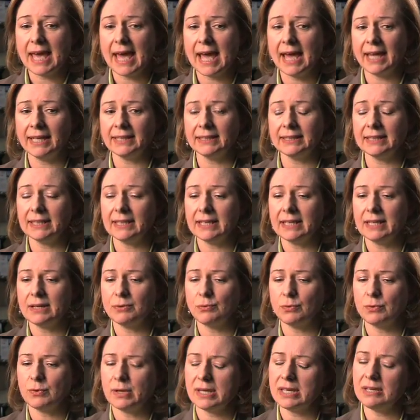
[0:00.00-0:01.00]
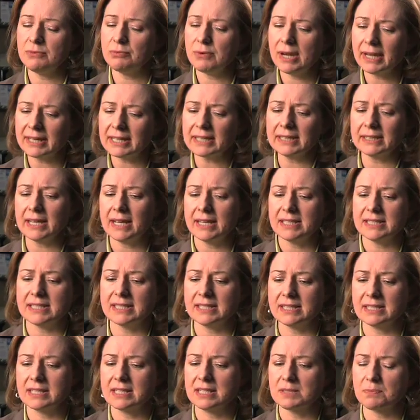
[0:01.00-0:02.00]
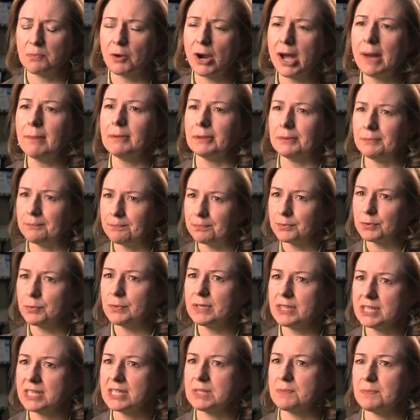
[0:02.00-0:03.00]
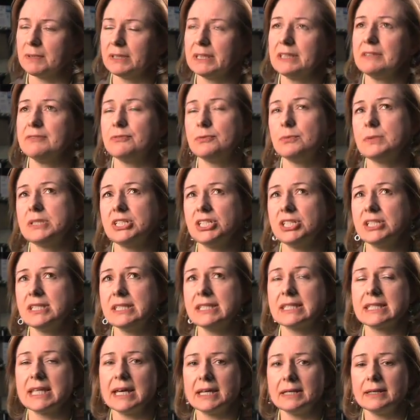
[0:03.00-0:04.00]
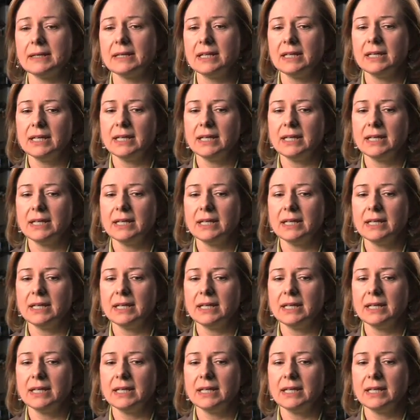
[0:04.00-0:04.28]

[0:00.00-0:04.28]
And he recognizes this problem with his belief, which is that.